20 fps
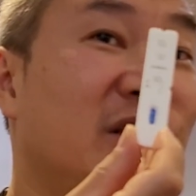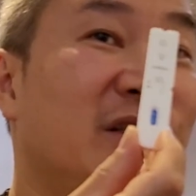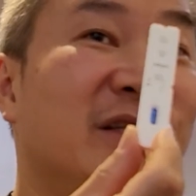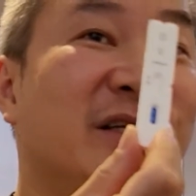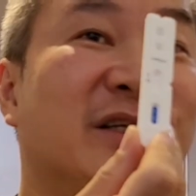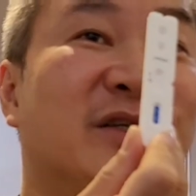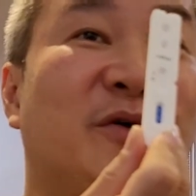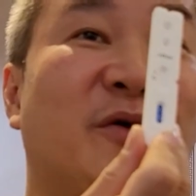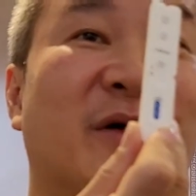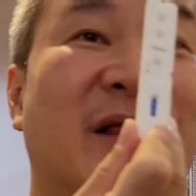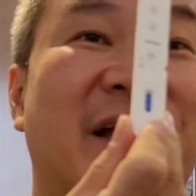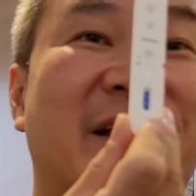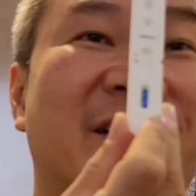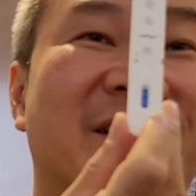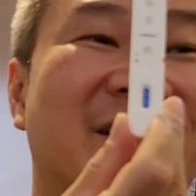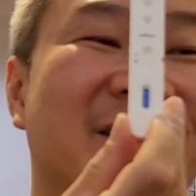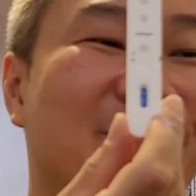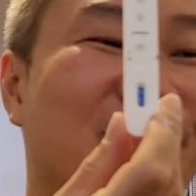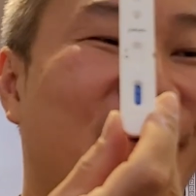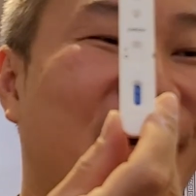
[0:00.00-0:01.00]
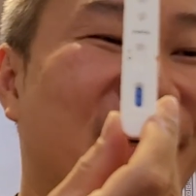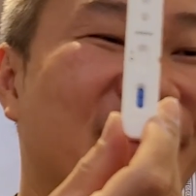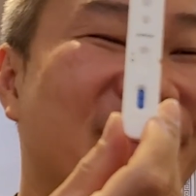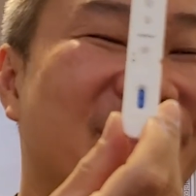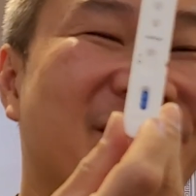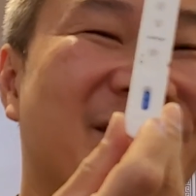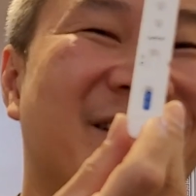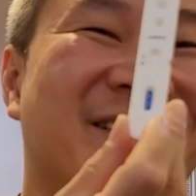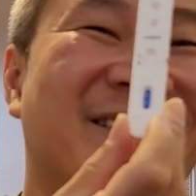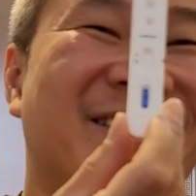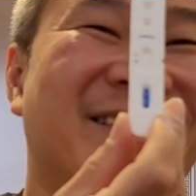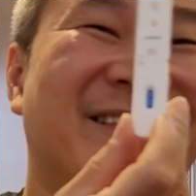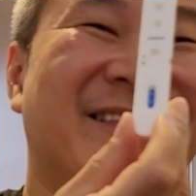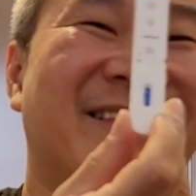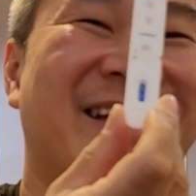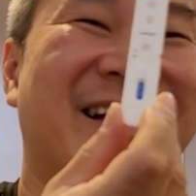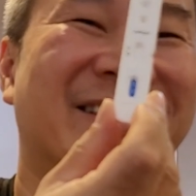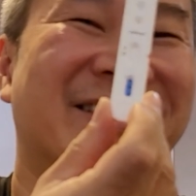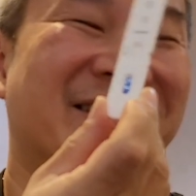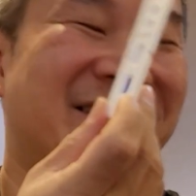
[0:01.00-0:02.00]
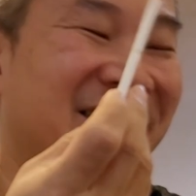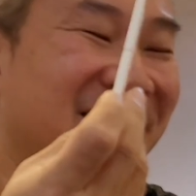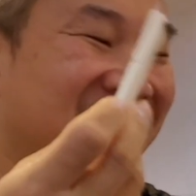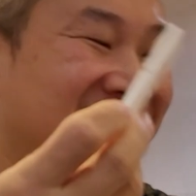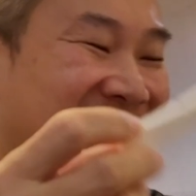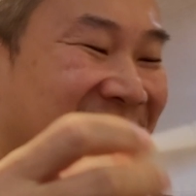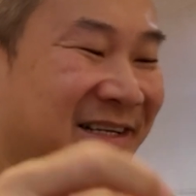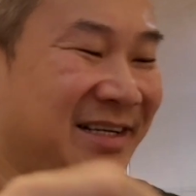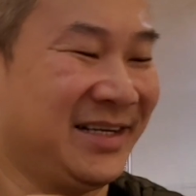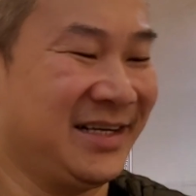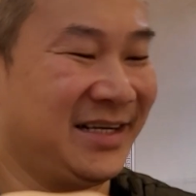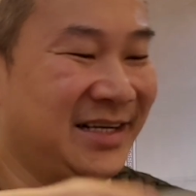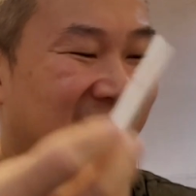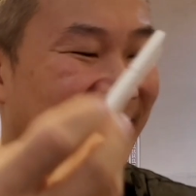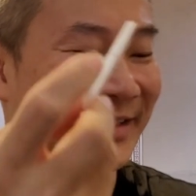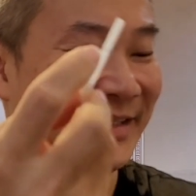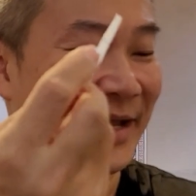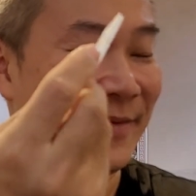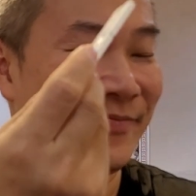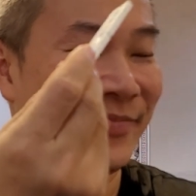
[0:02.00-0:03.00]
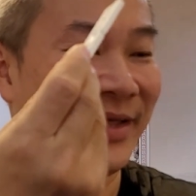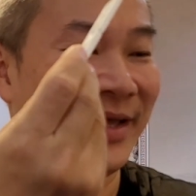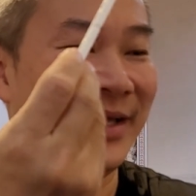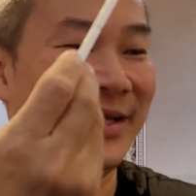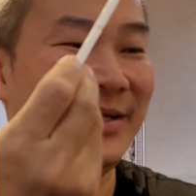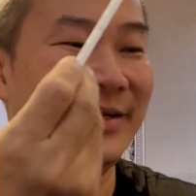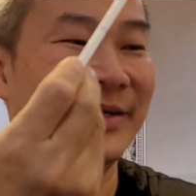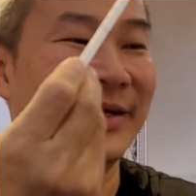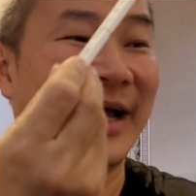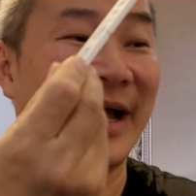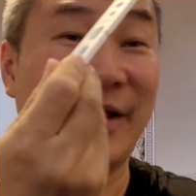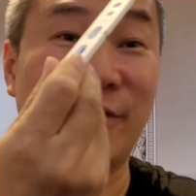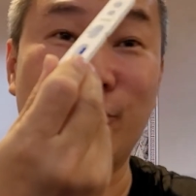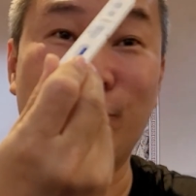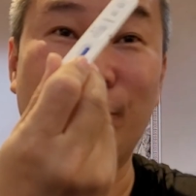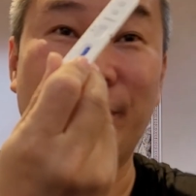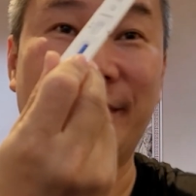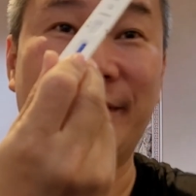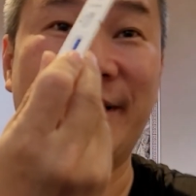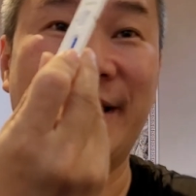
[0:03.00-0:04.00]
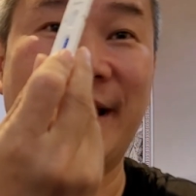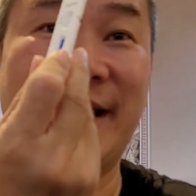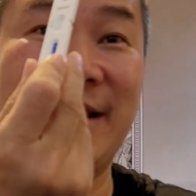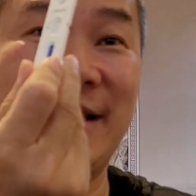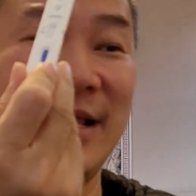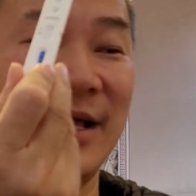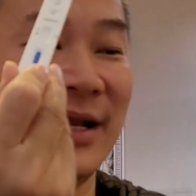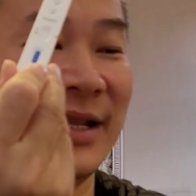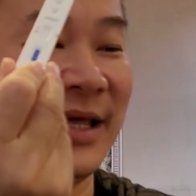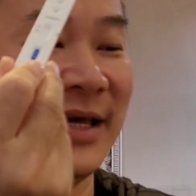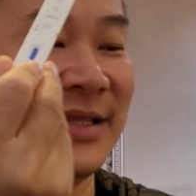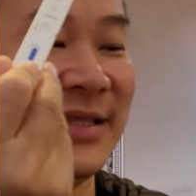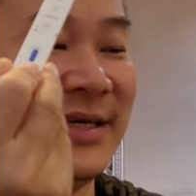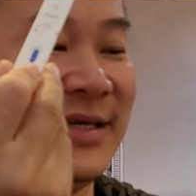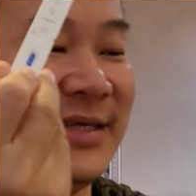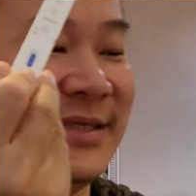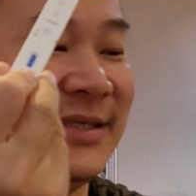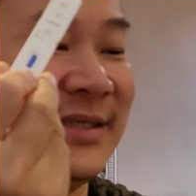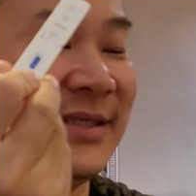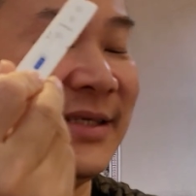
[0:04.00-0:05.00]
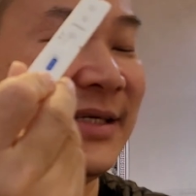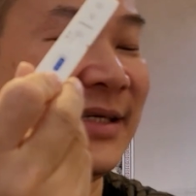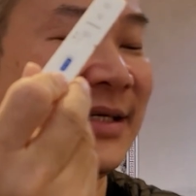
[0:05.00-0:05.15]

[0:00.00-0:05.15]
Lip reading: This look like a pregnant tester. Same thing, I do it again like this.